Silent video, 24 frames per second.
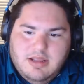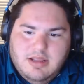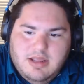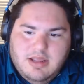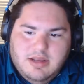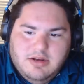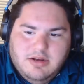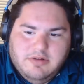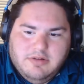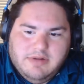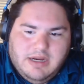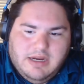In
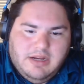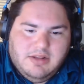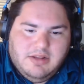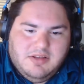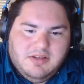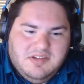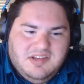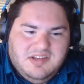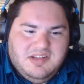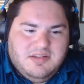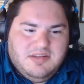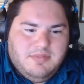your regular
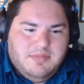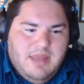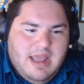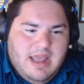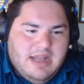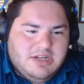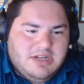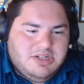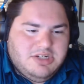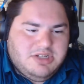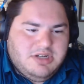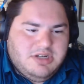season
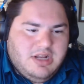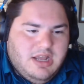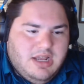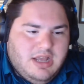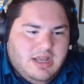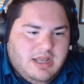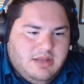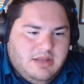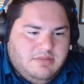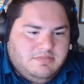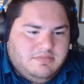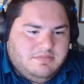match,
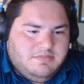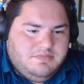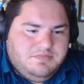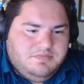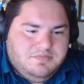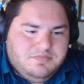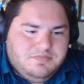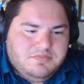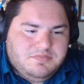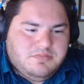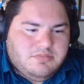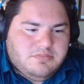
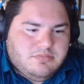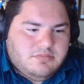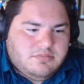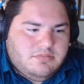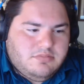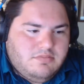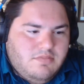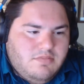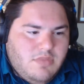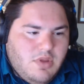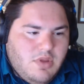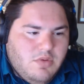
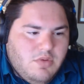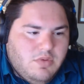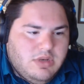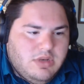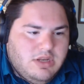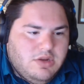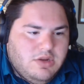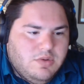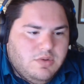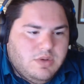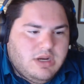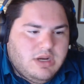when
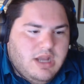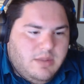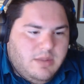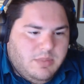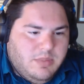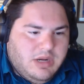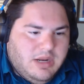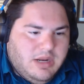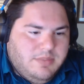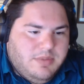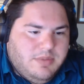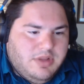you were
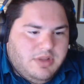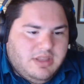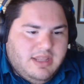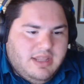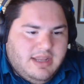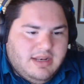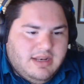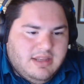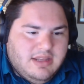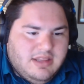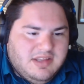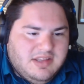coming up on the
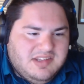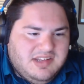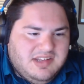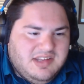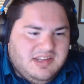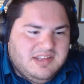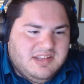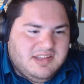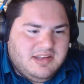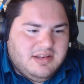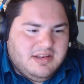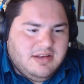end of the
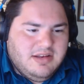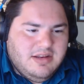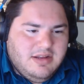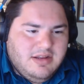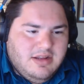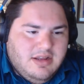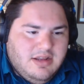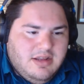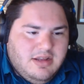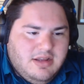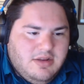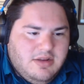season,
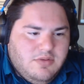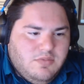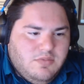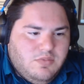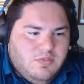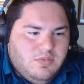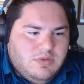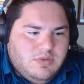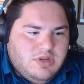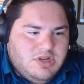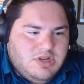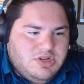
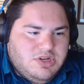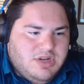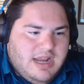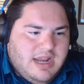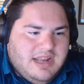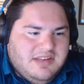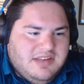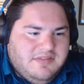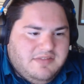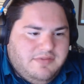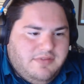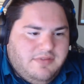did you
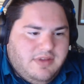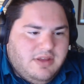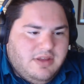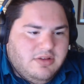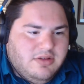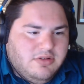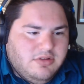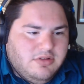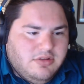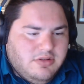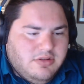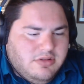guys
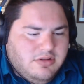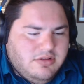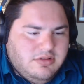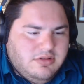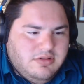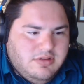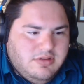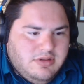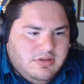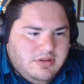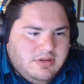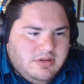feel
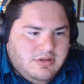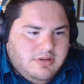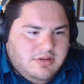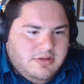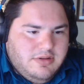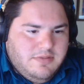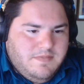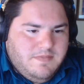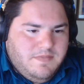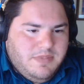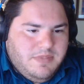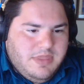
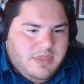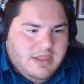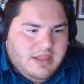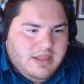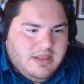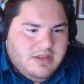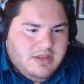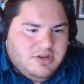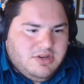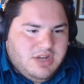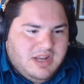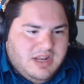
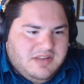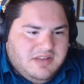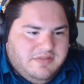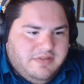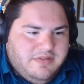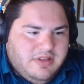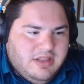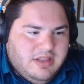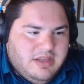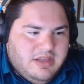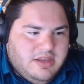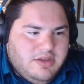
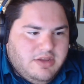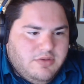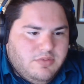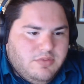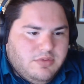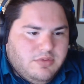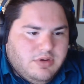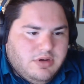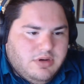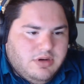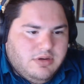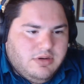like you
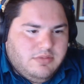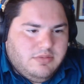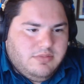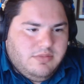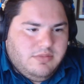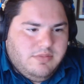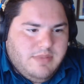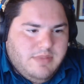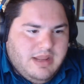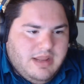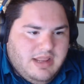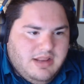were
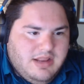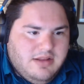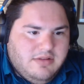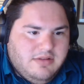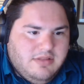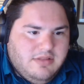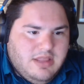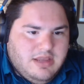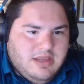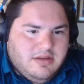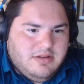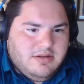making
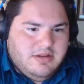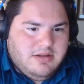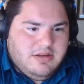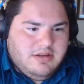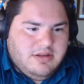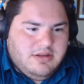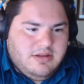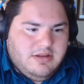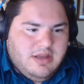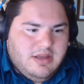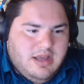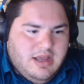like
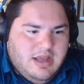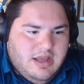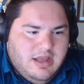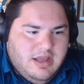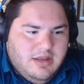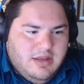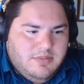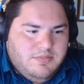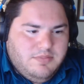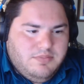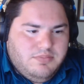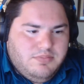
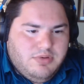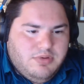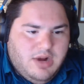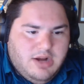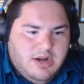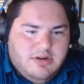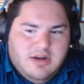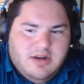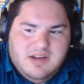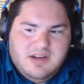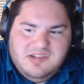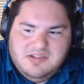
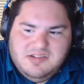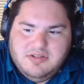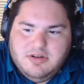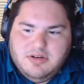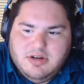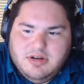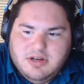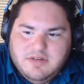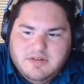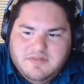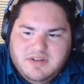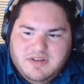progress through your
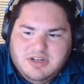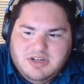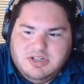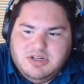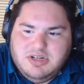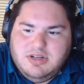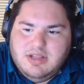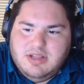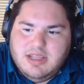division?